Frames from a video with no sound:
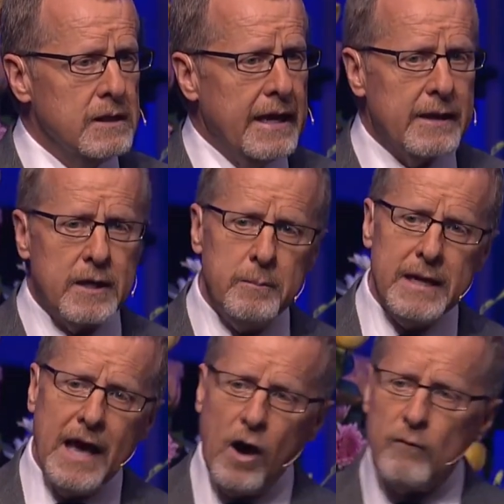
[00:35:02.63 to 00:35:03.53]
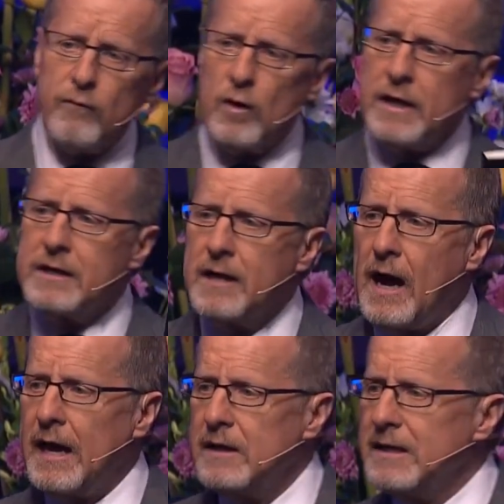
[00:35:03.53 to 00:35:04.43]
It can be helpful in
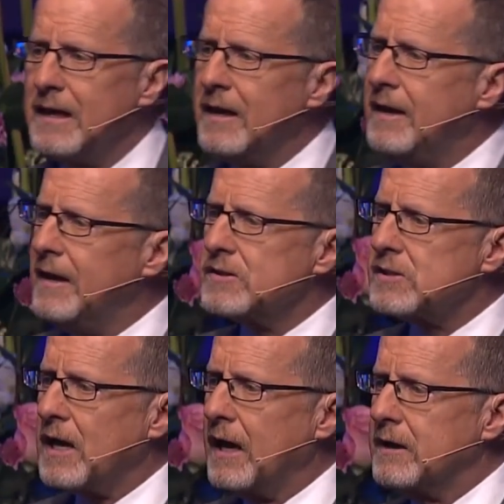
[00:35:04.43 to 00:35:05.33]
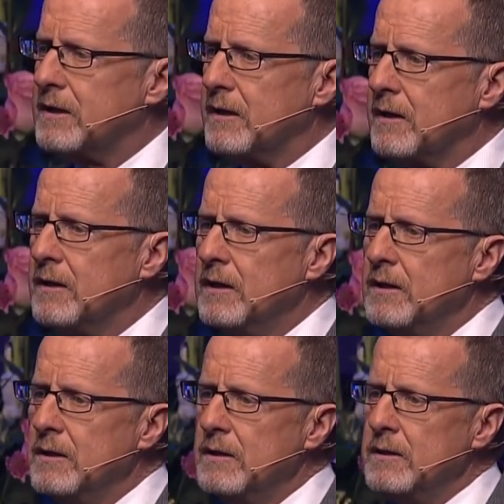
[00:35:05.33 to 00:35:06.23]
guiding and in insight and in
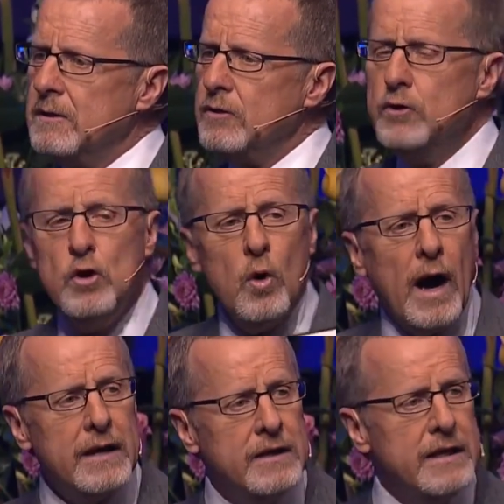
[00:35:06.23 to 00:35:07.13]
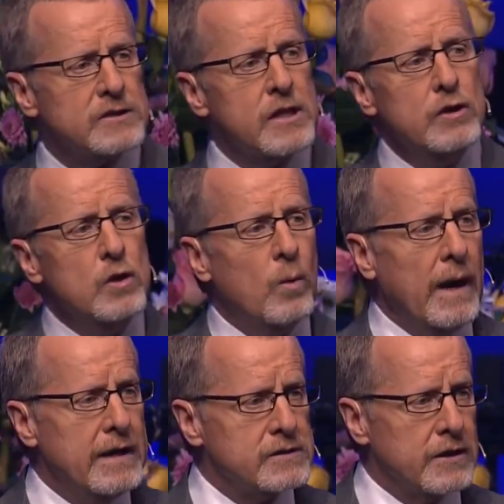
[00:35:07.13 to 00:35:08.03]
new ideas and new
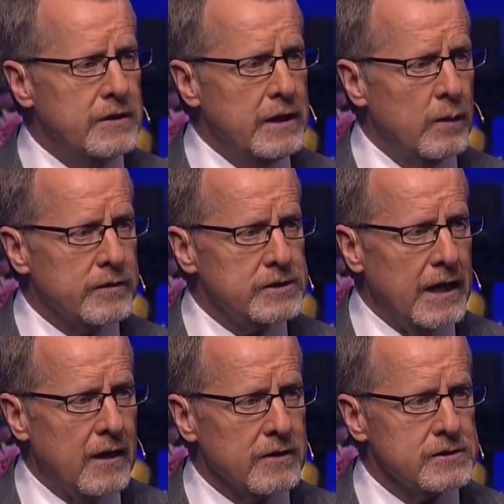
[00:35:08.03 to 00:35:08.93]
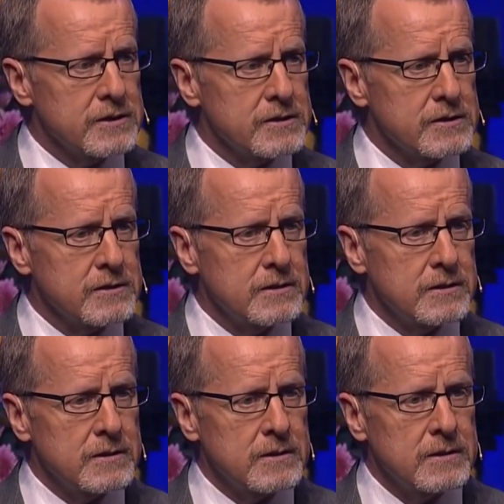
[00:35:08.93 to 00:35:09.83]
ways to deal with challenges.
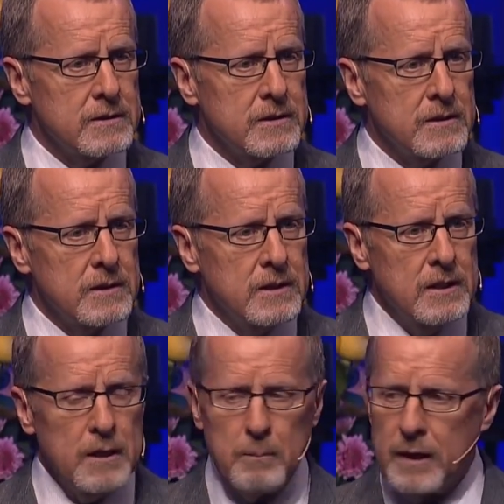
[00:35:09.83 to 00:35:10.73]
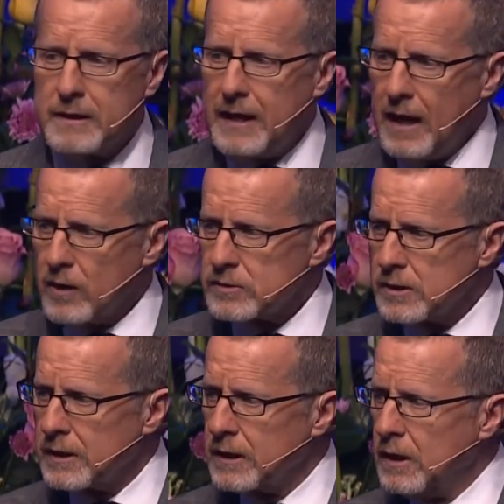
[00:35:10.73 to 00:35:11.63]
But
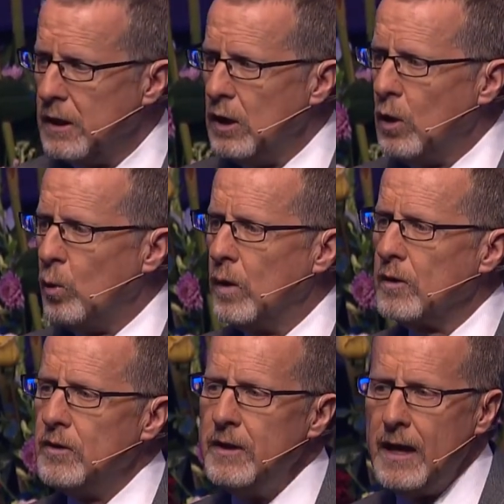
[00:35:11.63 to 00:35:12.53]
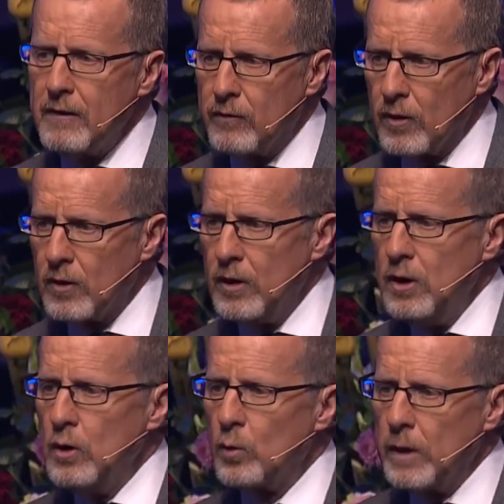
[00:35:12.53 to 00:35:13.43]
counseling will never
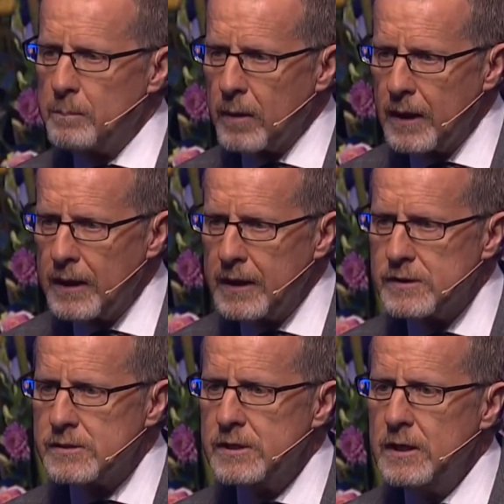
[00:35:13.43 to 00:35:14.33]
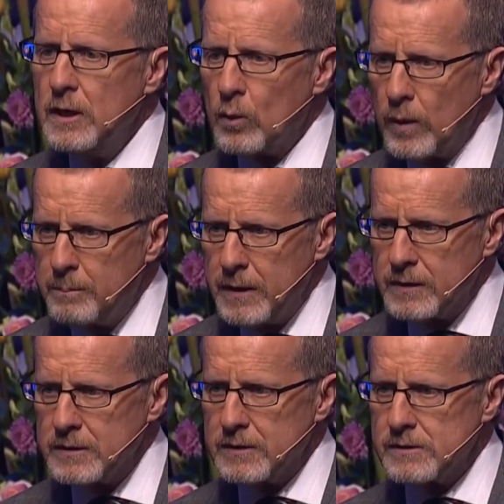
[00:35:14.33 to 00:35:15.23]
replace
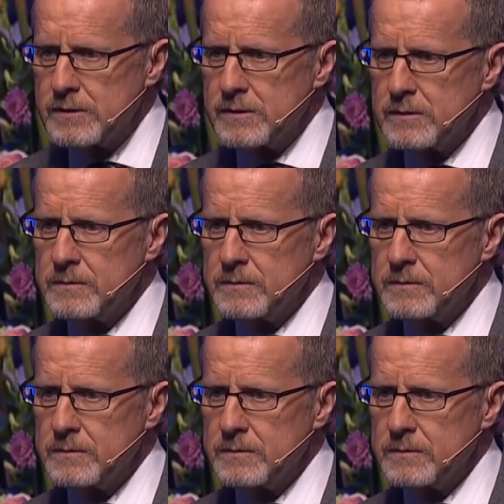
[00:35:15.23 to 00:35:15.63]
repentance.